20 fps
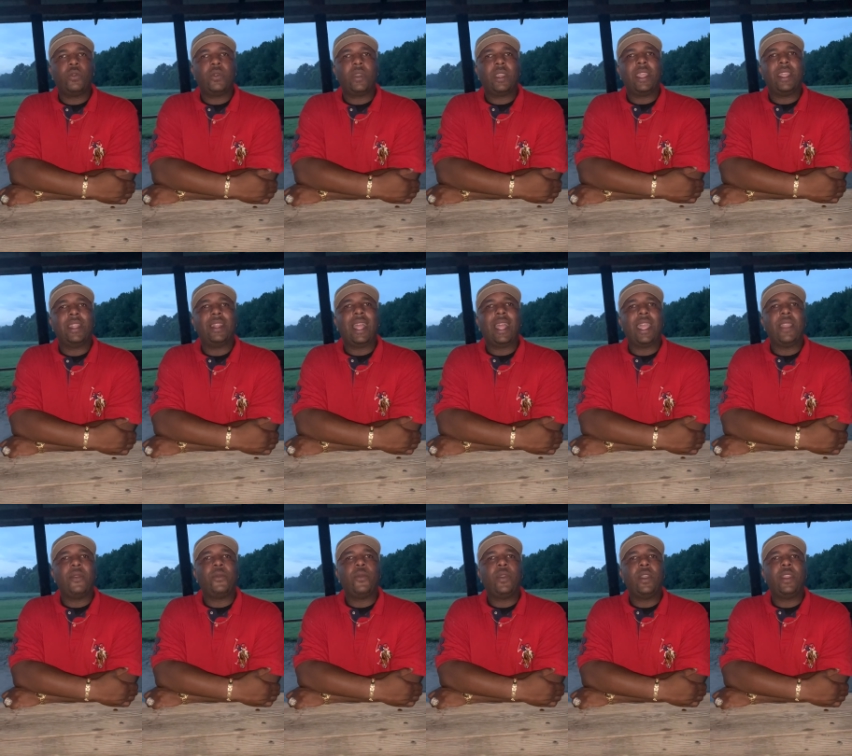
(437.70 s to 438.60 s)
in
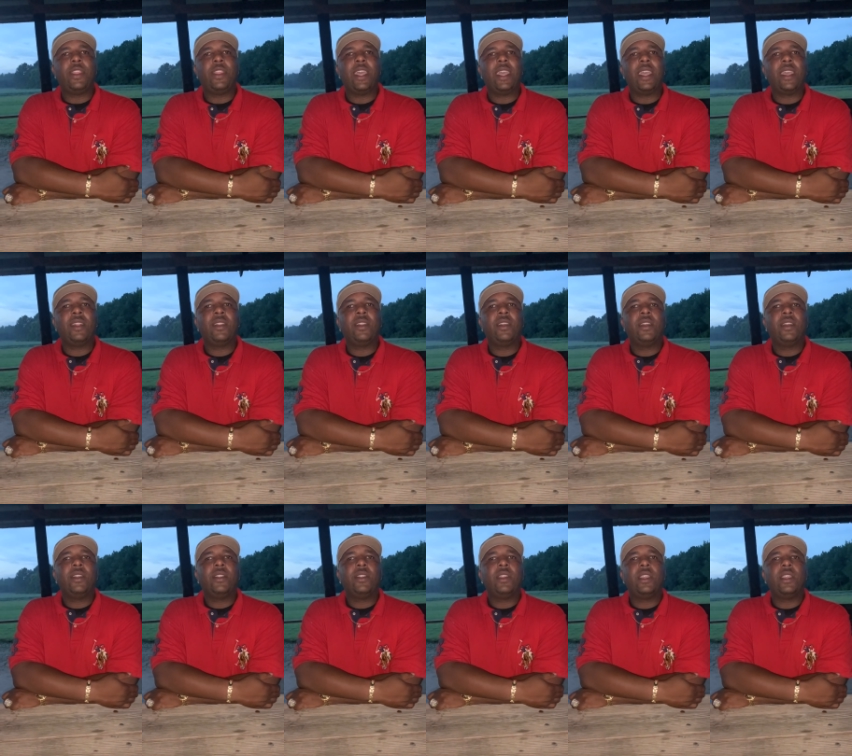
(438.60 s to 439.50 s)
life with that,
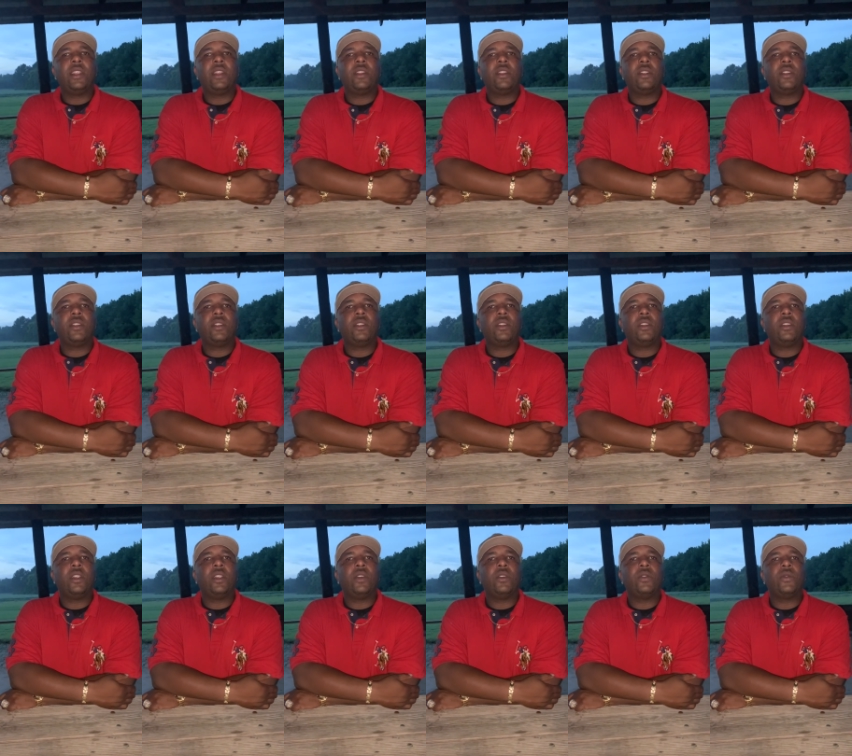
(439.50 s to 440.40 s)
then,
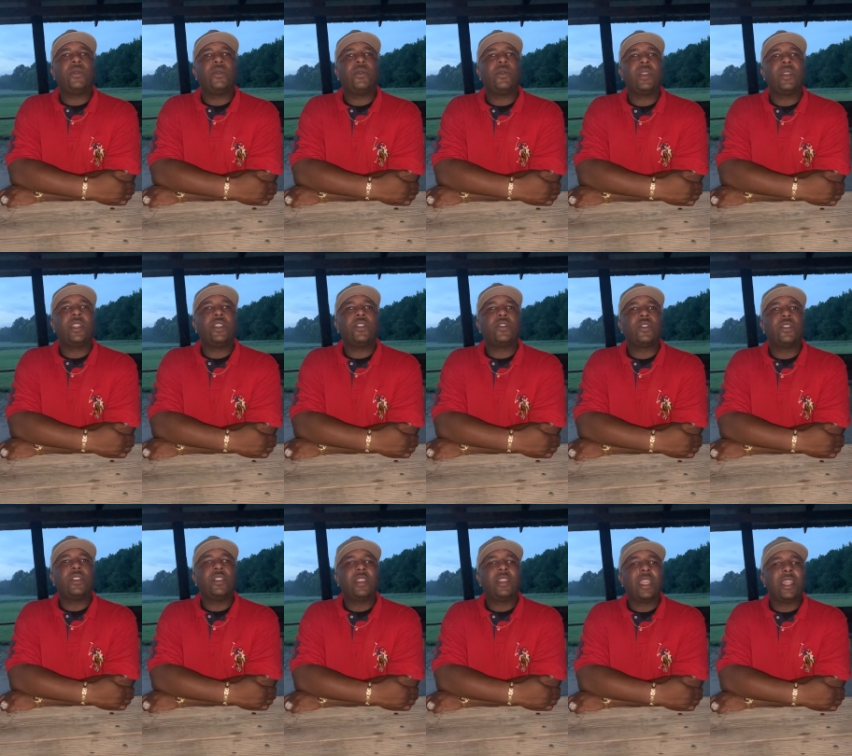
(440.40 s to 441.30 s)
really and
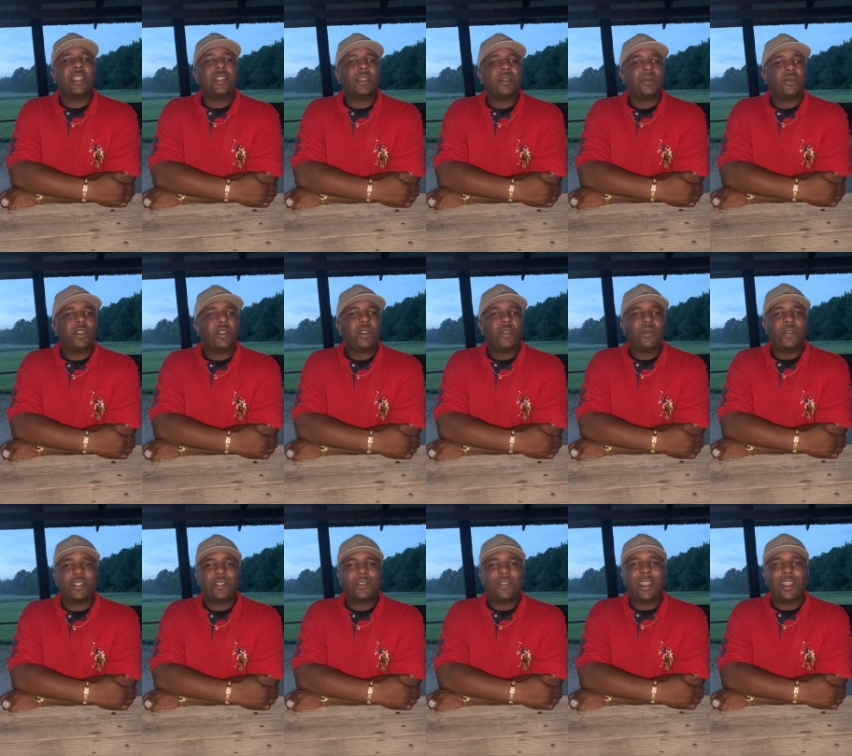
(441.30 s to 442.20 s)
truly you got something wrong
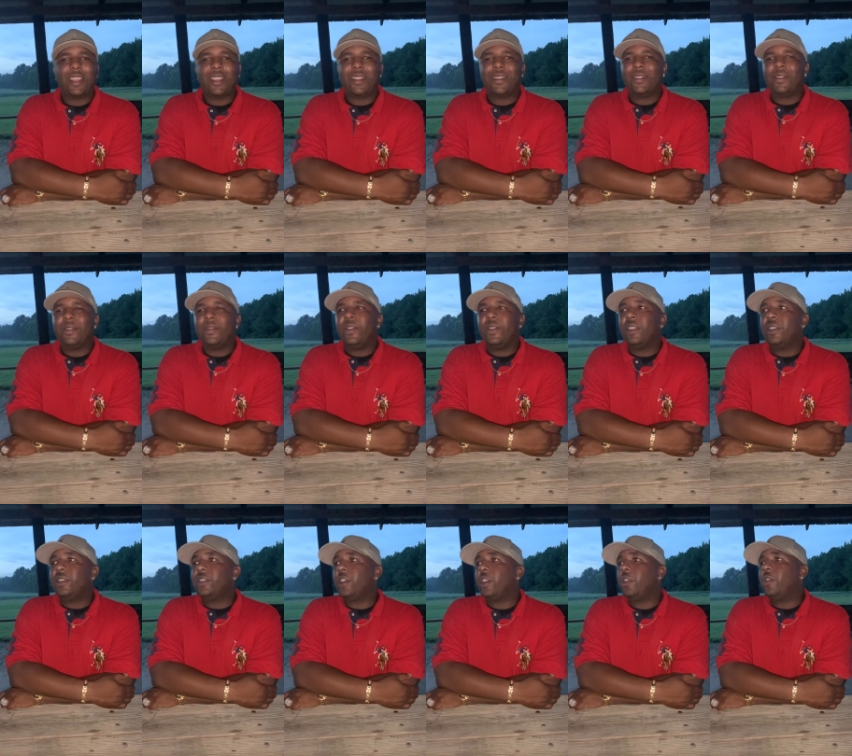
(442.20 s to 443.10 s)
with you, right?
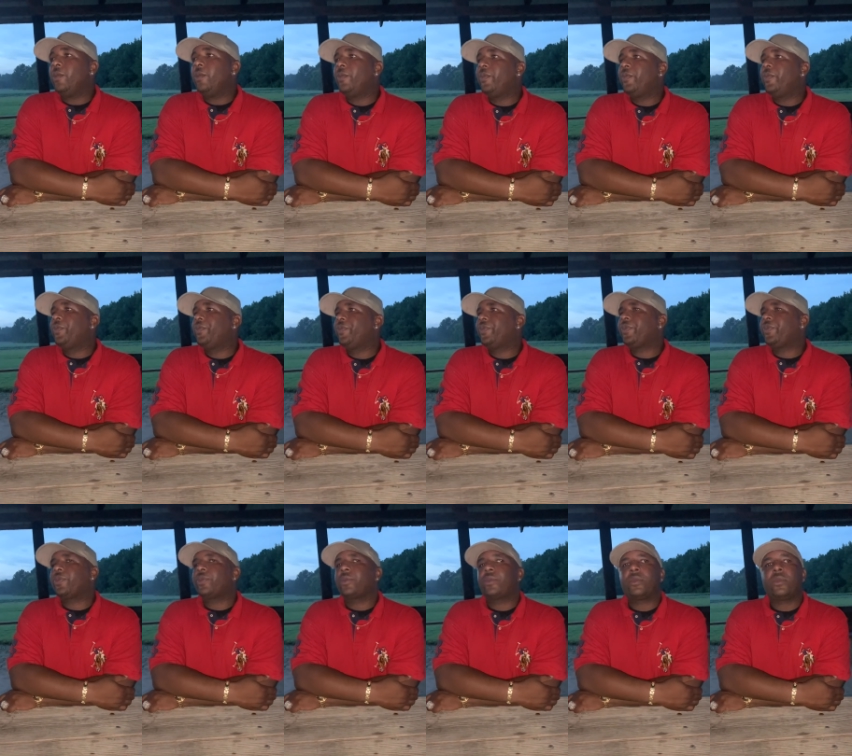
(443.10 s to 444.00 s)
So
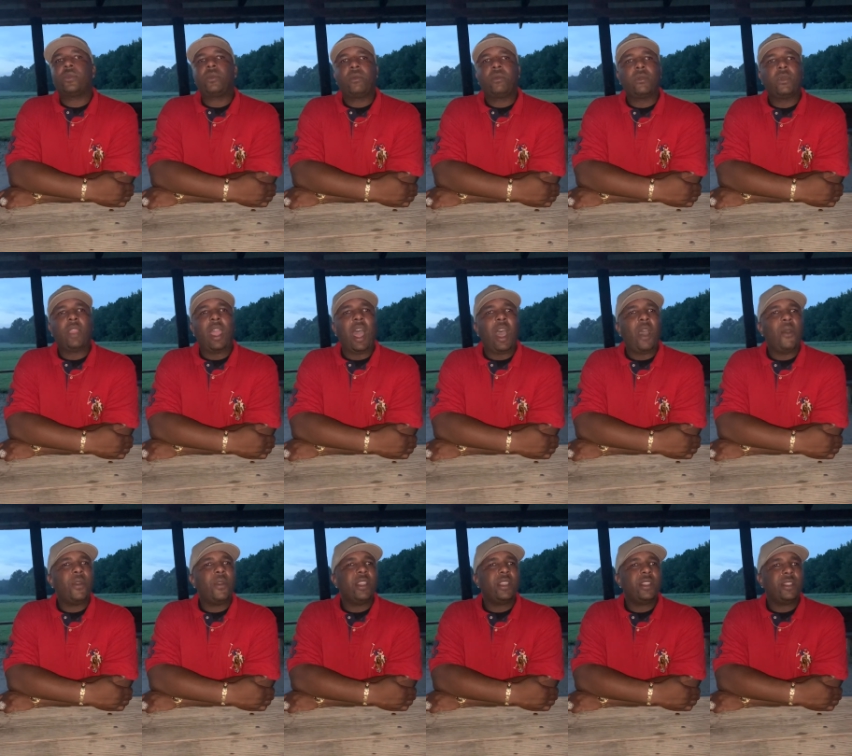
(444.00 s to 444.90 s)
I
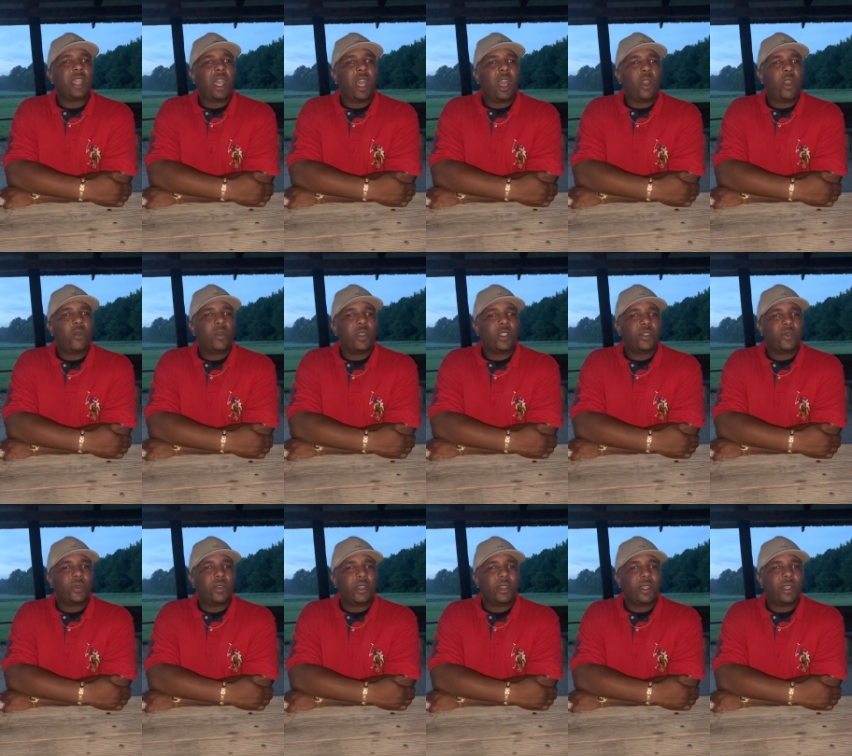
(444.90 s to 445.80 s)

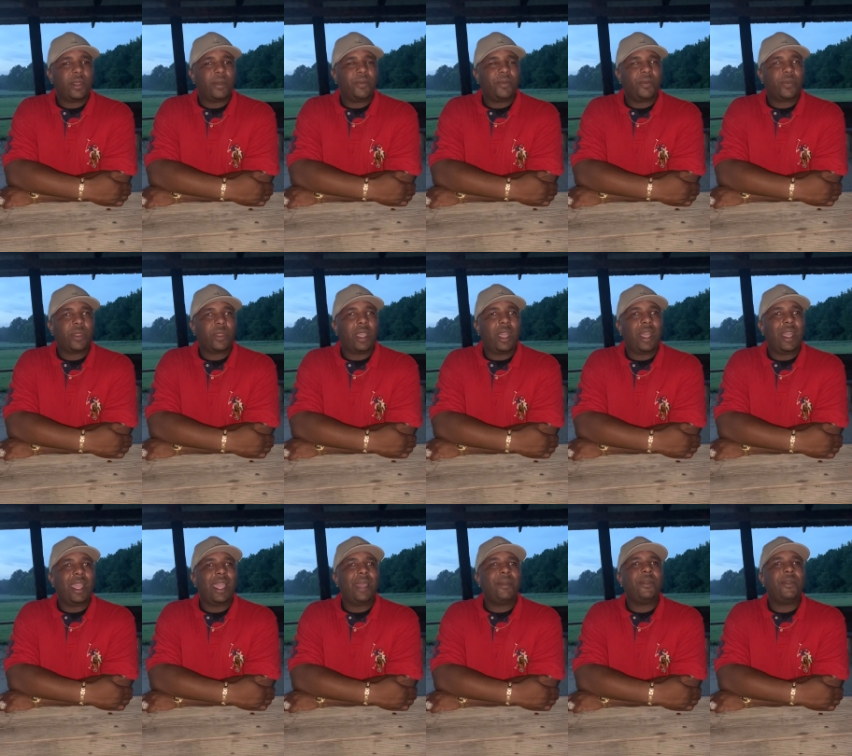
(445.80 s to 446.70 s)
always wanted
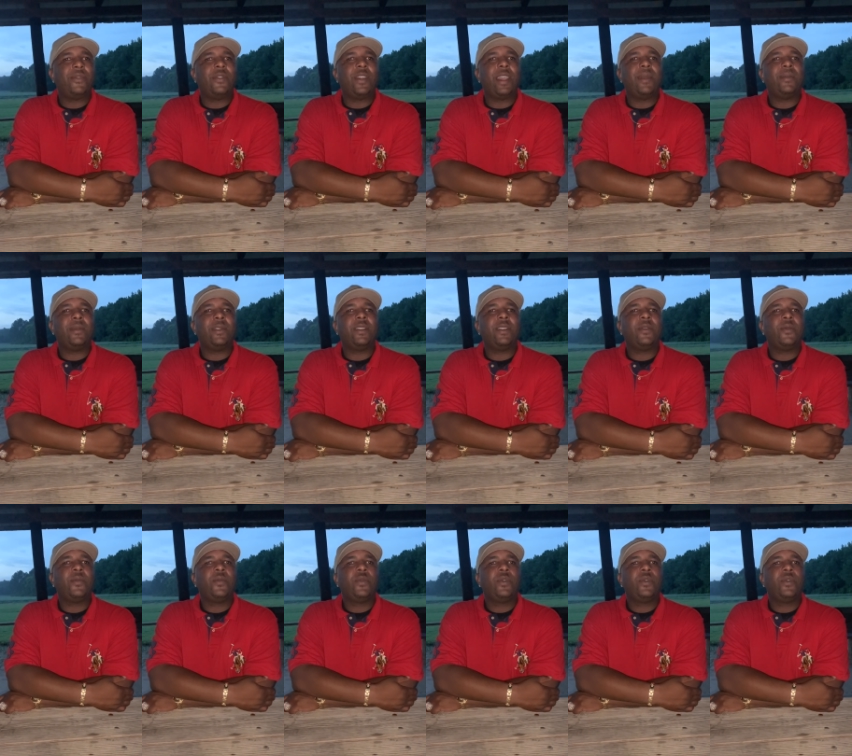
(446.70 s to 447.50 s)
a happy family.